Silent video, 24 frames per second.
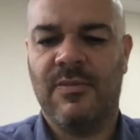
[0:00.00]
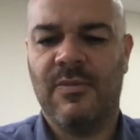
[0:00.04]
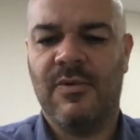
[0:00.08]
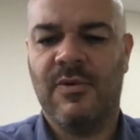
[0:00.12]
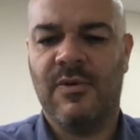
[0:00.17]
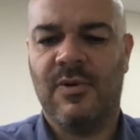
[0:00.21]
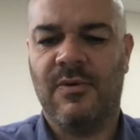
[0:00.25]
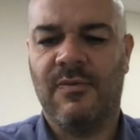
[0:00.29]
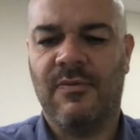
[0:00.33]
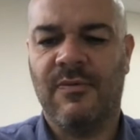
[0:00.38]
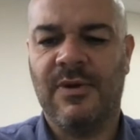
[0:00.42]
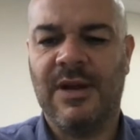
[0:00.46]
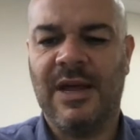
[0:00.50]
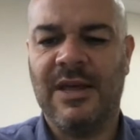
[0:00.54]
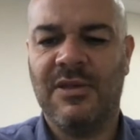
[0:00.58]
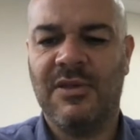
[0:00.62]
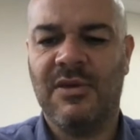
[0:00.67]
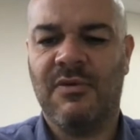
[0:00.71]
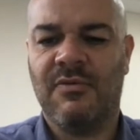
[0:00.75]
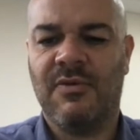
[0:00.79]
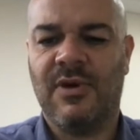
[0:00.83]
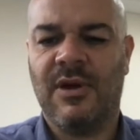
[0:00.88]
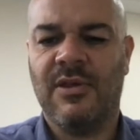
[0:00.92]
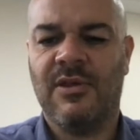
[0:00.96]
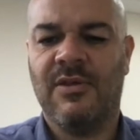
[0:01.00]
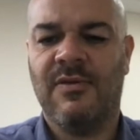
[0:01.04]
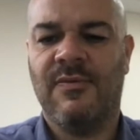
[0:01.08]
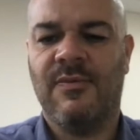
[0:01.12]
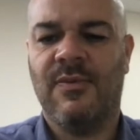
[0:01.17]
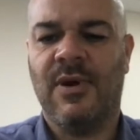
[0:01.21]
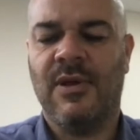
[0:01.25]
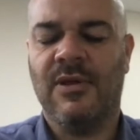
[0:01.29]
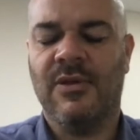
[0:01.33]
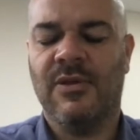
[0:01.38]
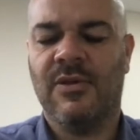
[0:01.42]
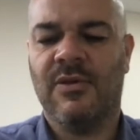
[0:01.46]
sort of less aggressive
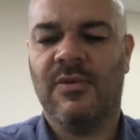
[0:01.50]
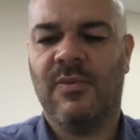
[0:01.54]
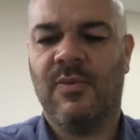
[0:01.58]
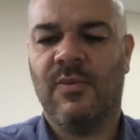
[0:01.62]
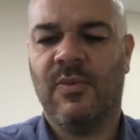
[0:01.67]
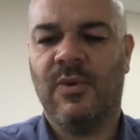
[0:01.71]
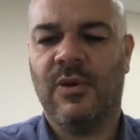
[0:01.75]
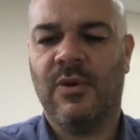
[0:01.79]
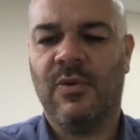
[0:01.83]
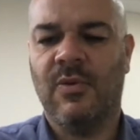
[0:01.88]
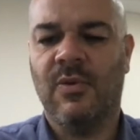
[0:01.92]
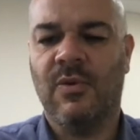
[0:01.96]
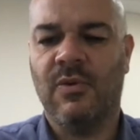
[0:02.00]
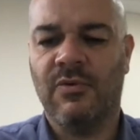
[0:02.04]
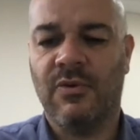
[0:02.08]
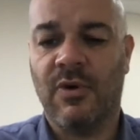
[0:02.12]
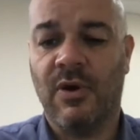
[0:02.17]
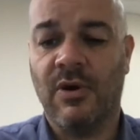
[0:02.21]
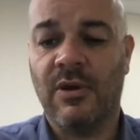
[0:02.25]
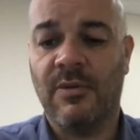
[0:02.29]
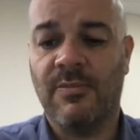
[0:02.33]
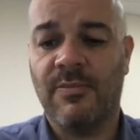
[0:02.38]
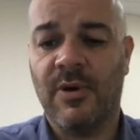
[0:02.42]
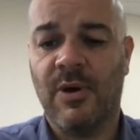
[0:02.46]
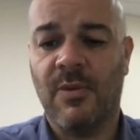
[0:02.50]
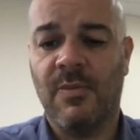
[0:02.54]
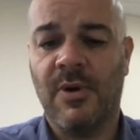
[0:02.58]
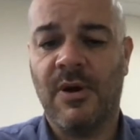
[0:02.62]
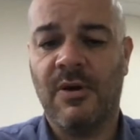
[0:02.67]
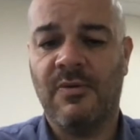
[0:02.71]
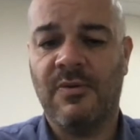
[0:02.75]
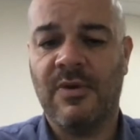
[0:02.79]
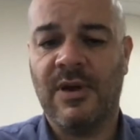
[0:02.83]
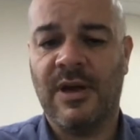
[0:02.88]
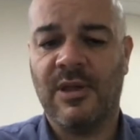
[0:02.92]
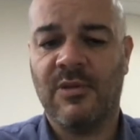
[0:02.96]
ones we call chronic
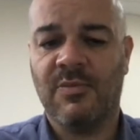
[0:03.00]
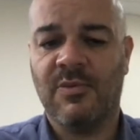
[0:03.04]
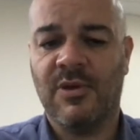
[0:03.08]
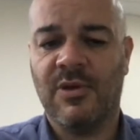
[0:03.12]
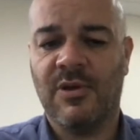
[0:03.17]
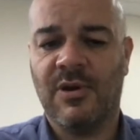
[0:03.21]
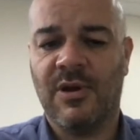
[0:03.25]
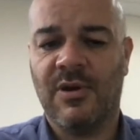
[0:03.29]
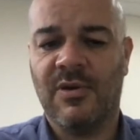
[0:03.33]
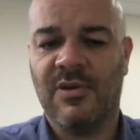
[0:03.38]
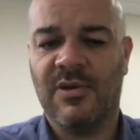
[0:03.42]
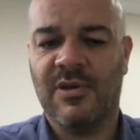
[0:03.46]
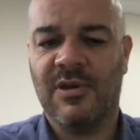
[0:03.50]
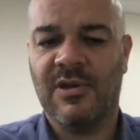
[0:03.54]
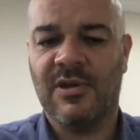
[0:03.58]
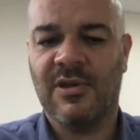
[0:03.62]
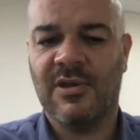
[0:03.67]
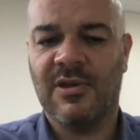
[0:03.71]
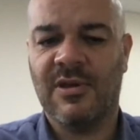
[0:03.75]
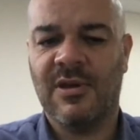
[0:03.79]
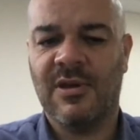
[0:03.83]
pulmonary aspergillosis.